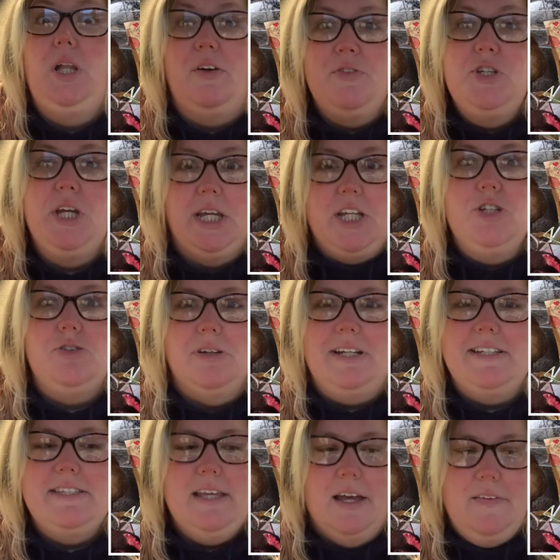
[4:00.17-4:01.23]
of chicken
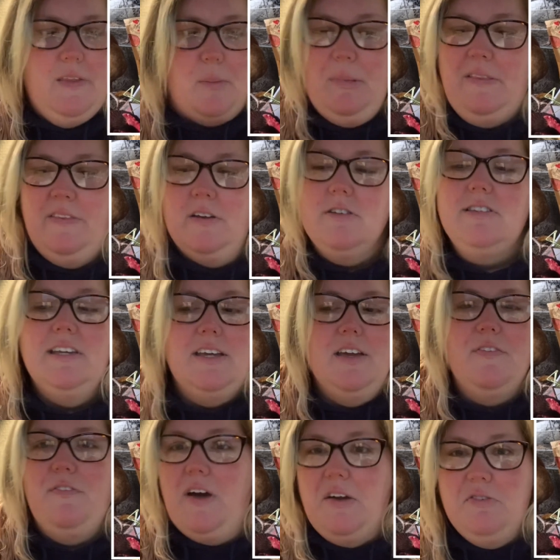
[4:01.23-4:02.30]
treats. I mean, there's like
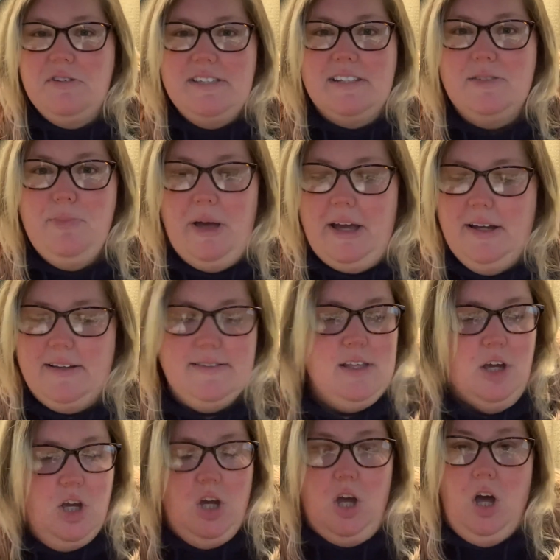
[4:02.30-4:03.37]
5 or 6 bags
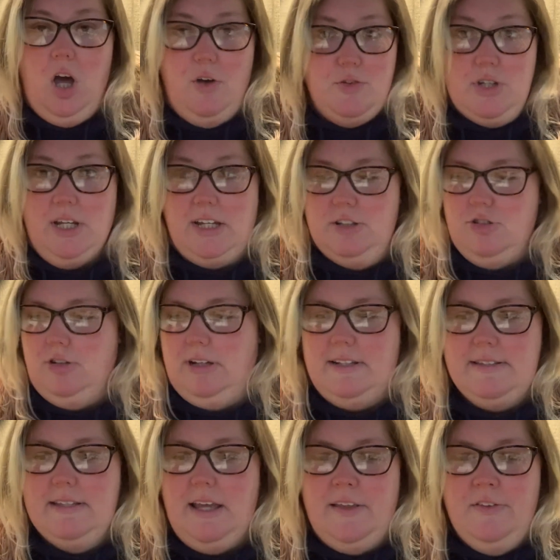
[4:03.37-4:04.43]
of chicken
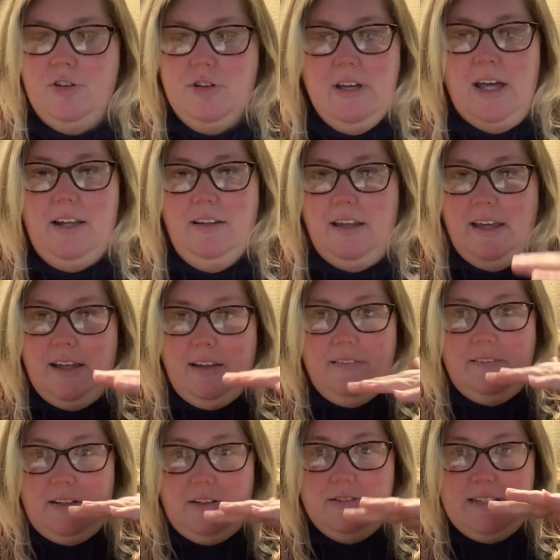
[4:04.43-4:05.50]
treats, and they're not like
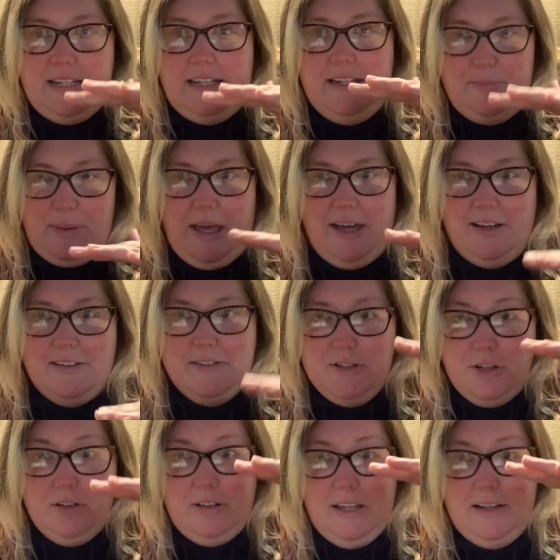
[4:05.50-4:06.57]
little teeny bags.
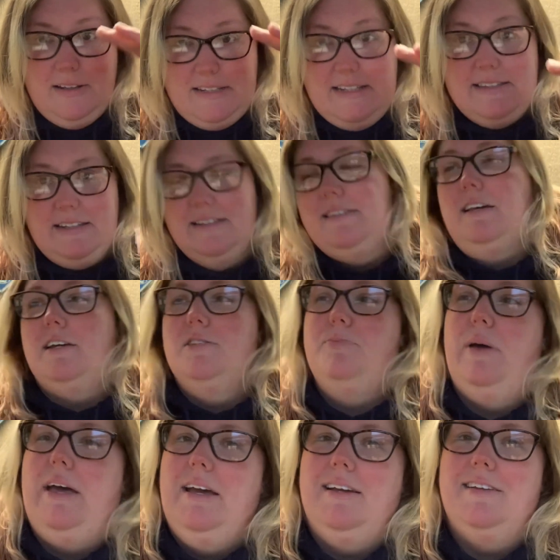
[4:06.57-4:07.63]
They're like decent sized
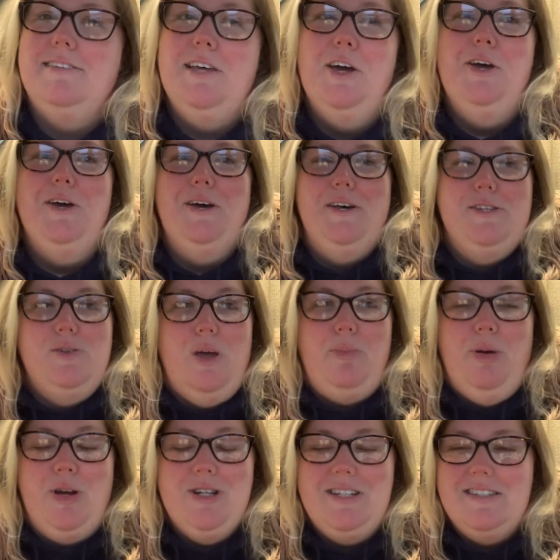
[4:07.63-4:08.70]
bags. So I
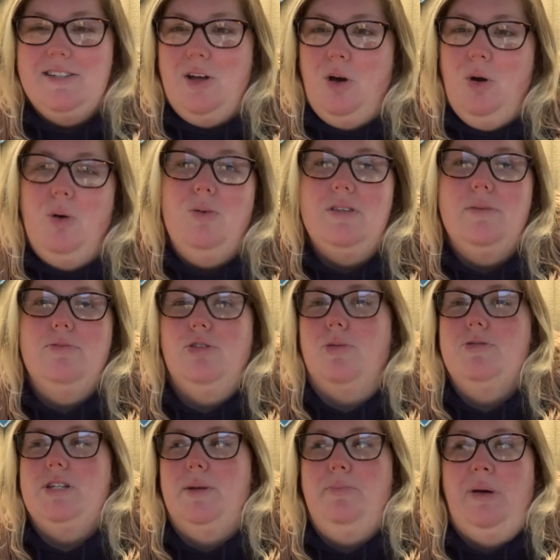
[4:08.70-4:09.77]
purchased a whole
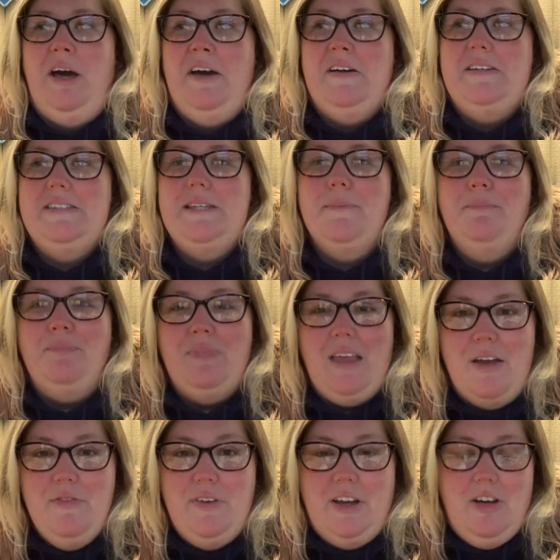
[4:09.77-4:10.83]
subscription box.
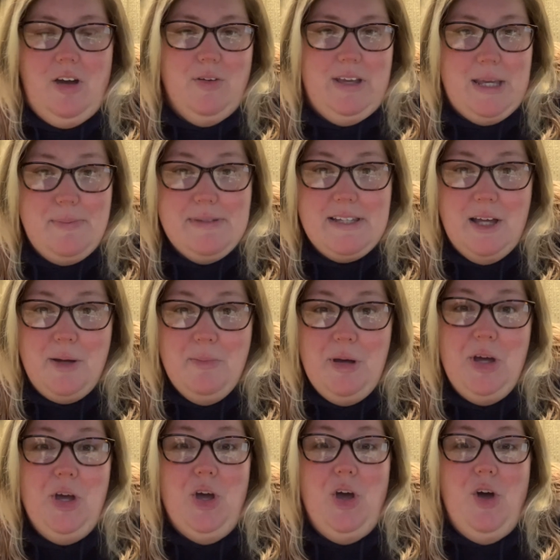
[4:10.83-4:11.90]
I figure I'll keep some
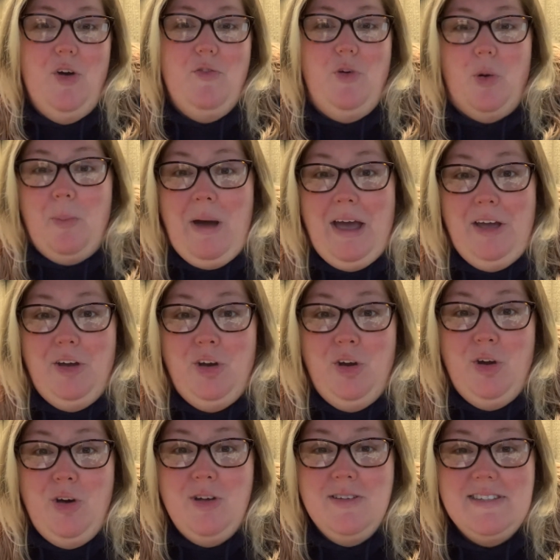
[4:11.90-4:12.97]
for my
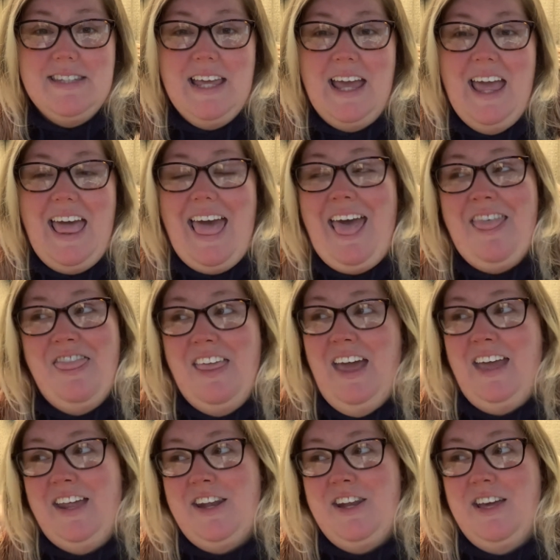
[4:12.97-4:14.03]
girls and
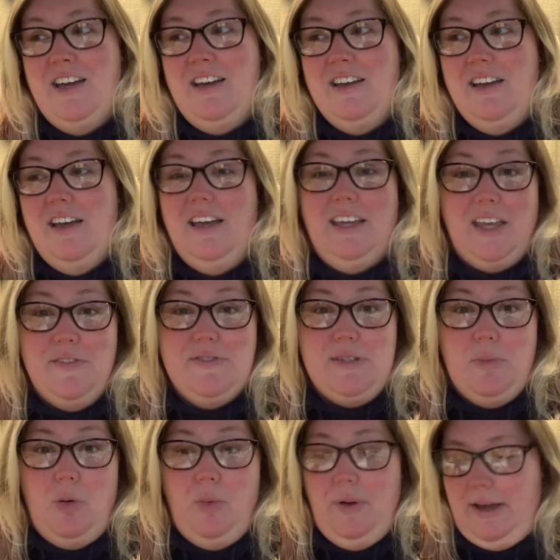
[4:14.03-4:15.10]
then give
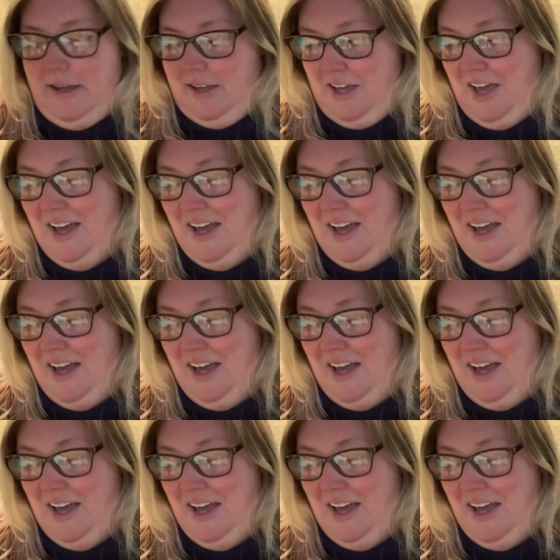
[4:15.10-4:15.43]
some away.